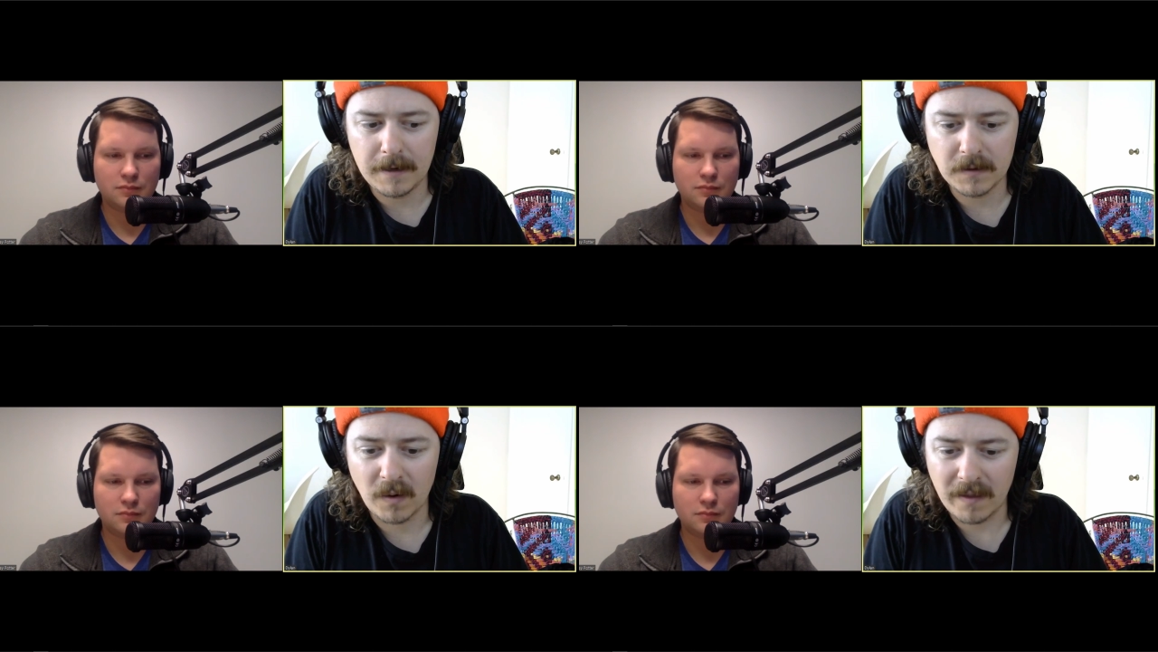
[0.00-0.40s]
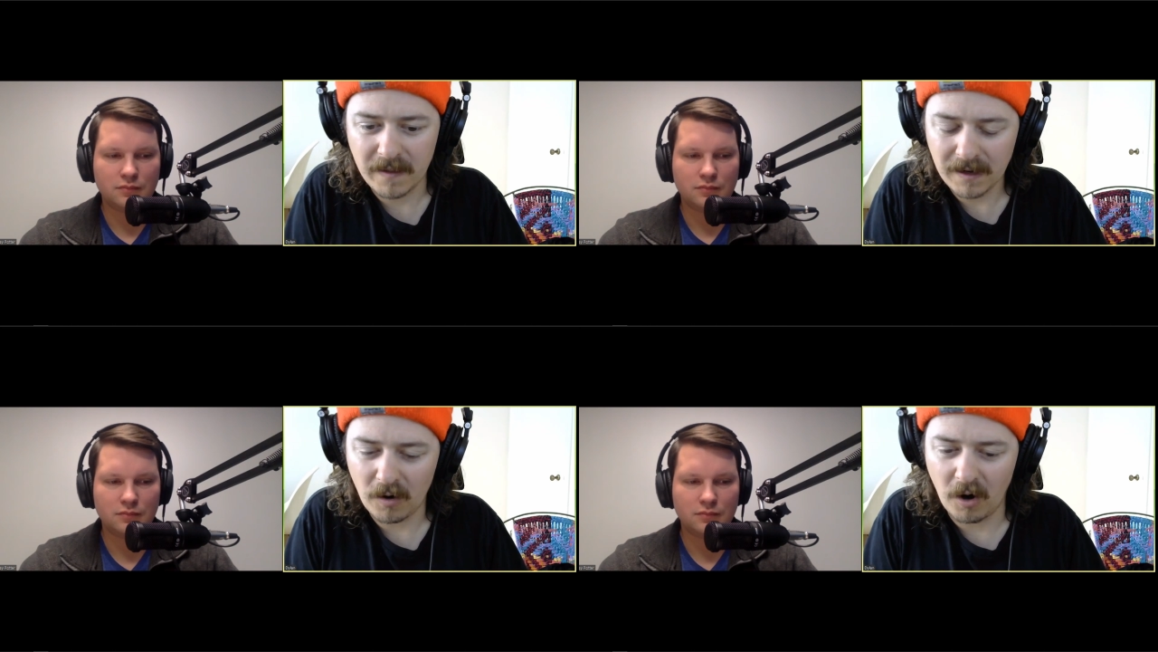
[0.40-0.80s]
Speaker 1: So I
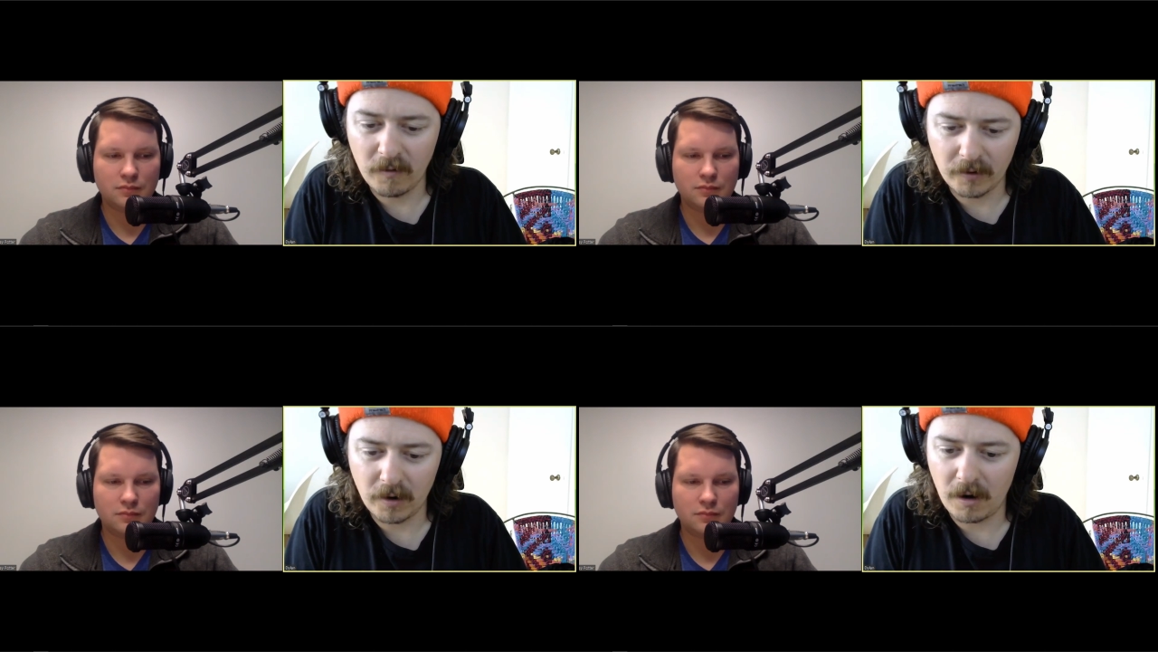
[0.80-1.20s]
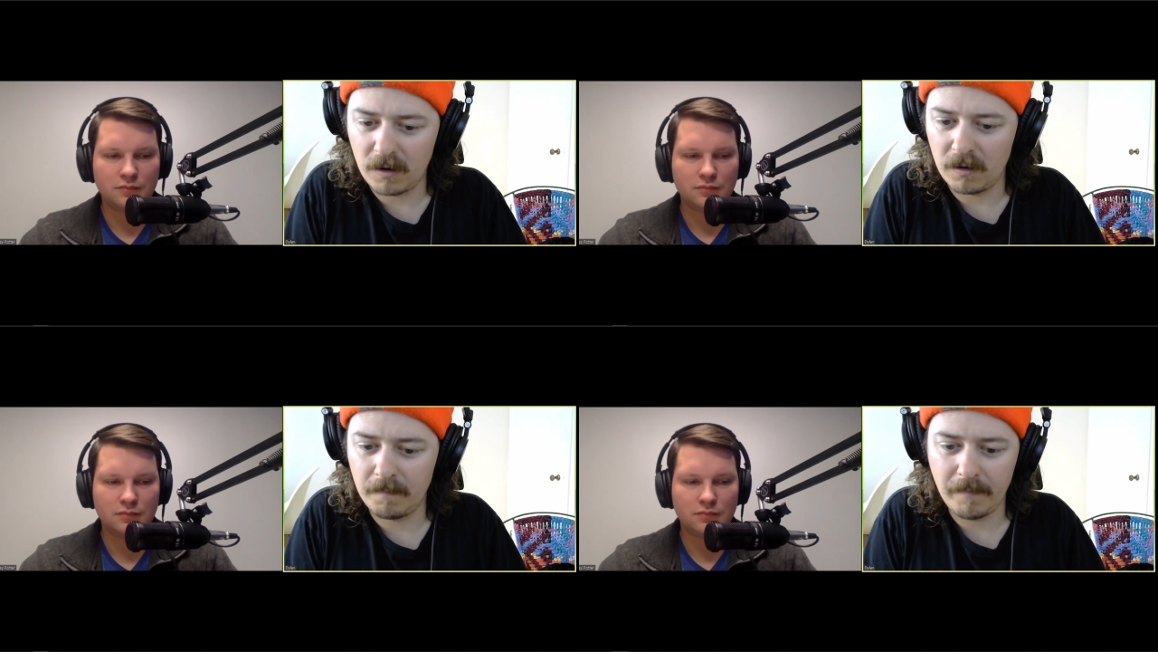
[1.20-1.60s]
think
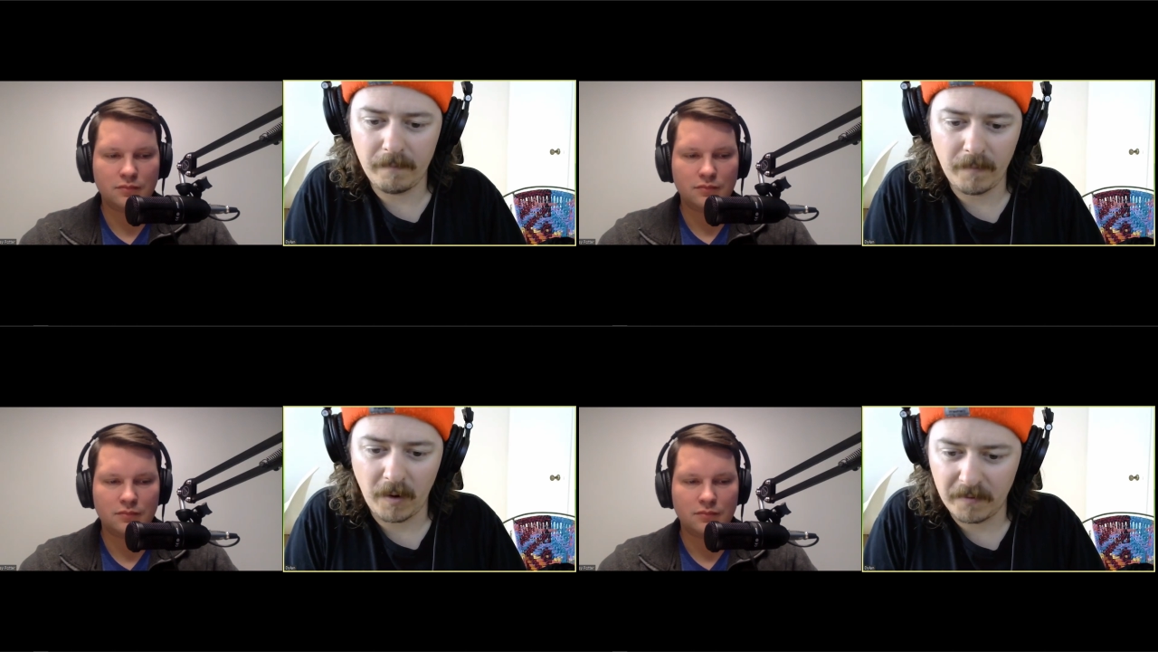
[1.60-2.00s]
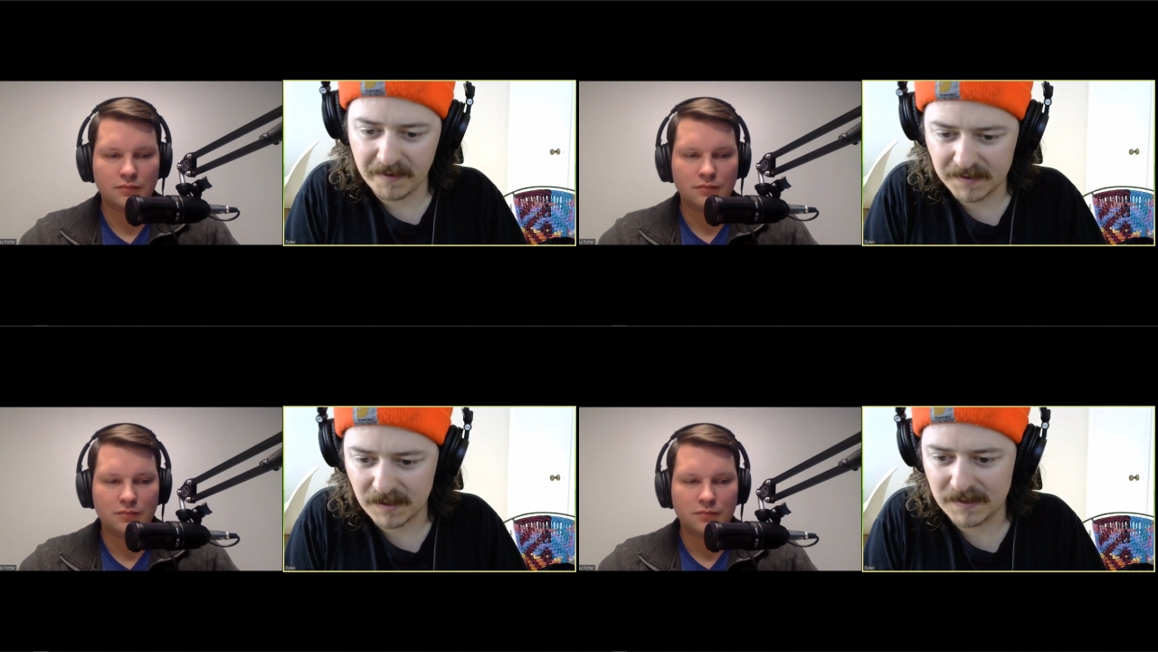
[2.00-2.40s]
overall, all
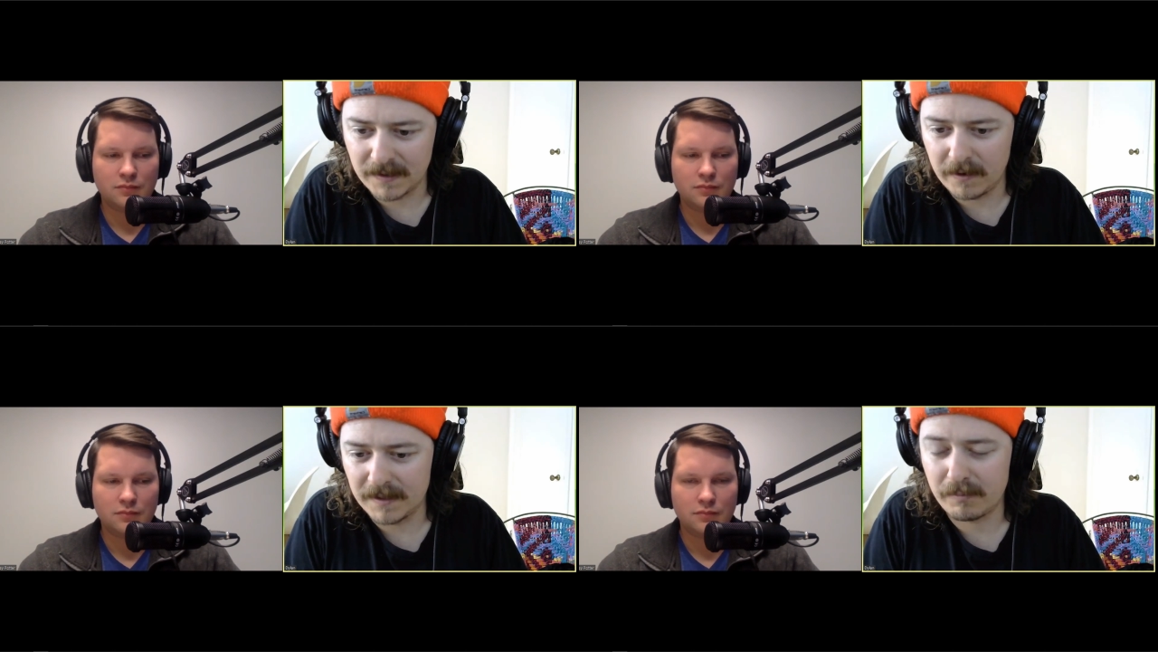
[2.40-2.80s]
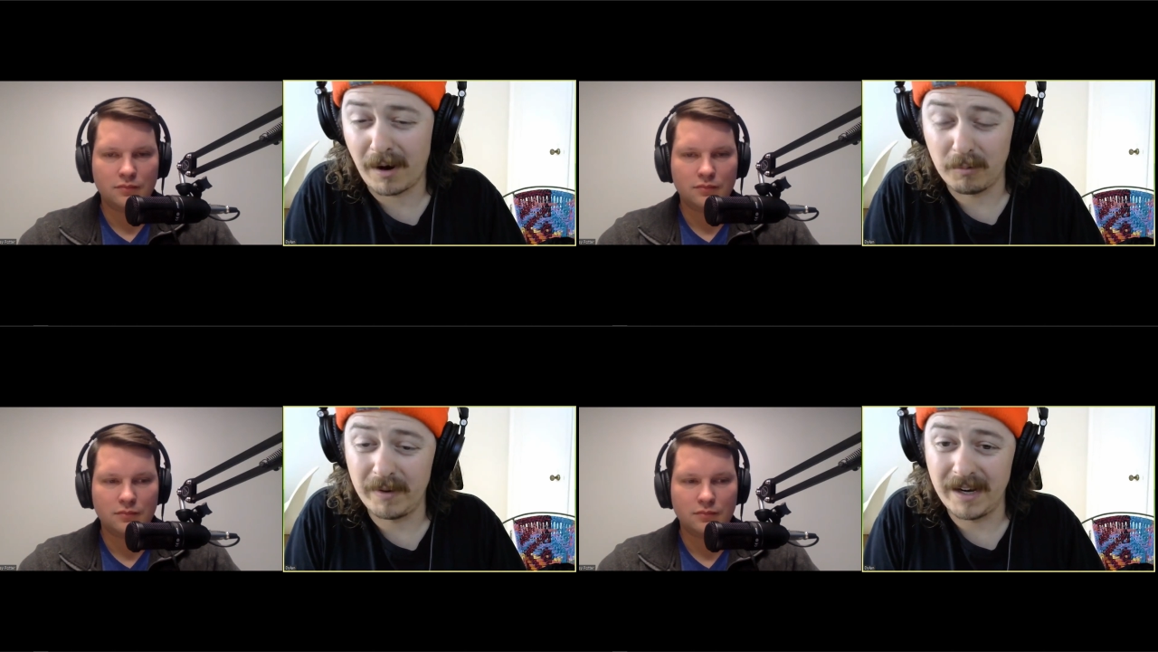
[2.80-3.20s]
things considered, it's
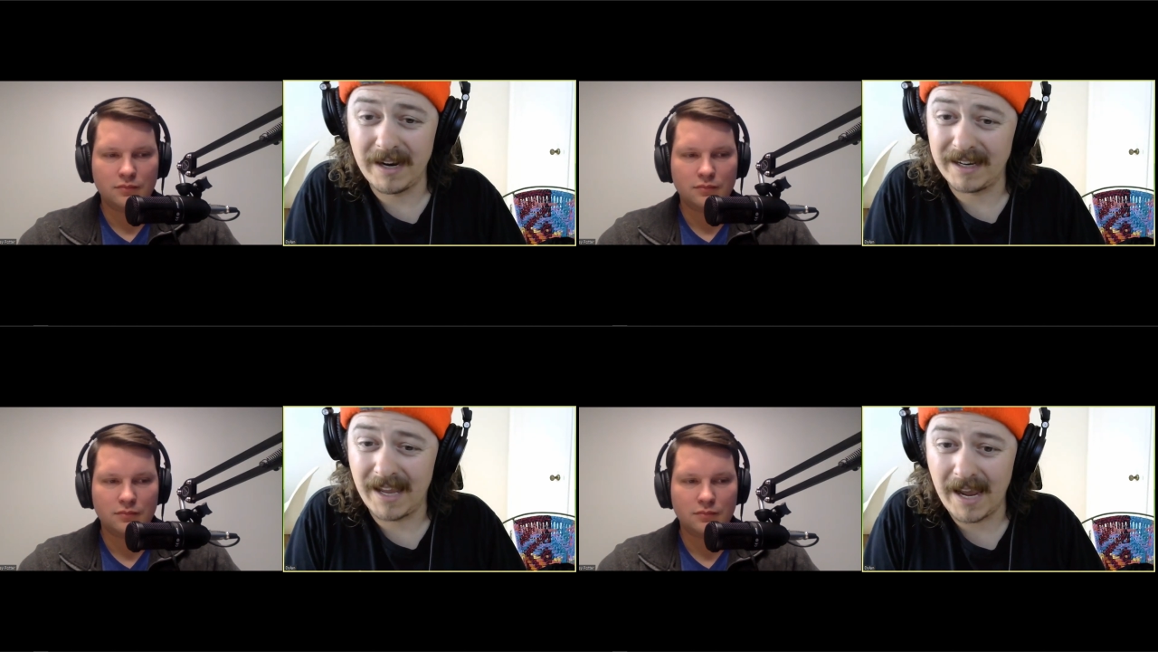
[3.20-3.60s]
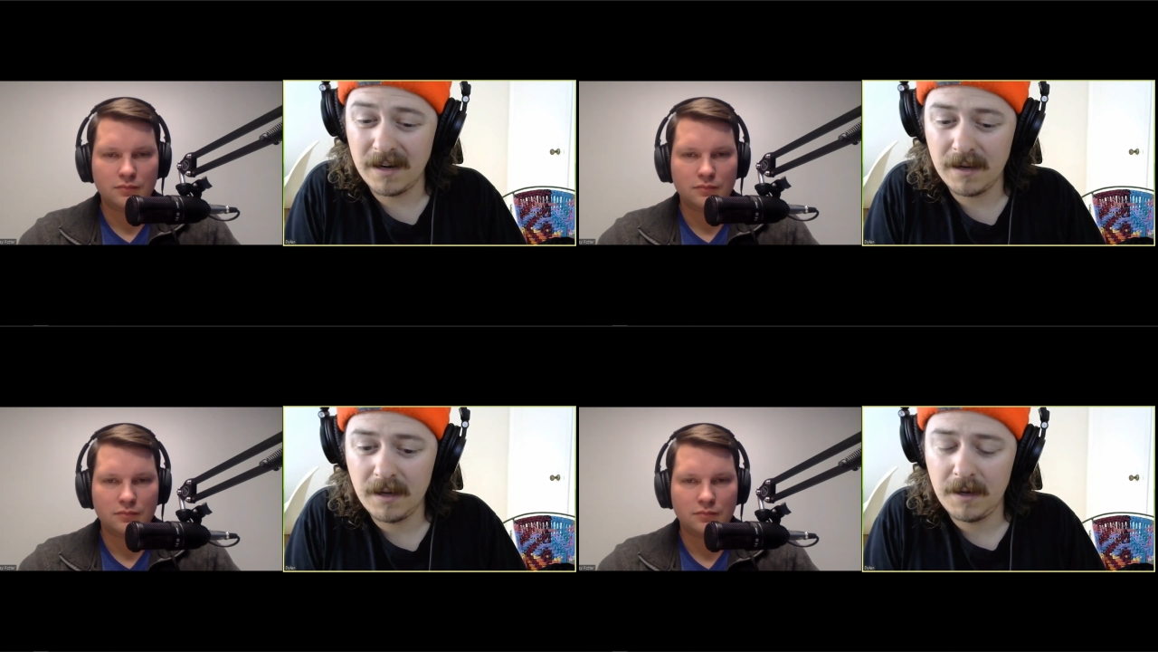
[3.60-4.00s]
probably a net gain.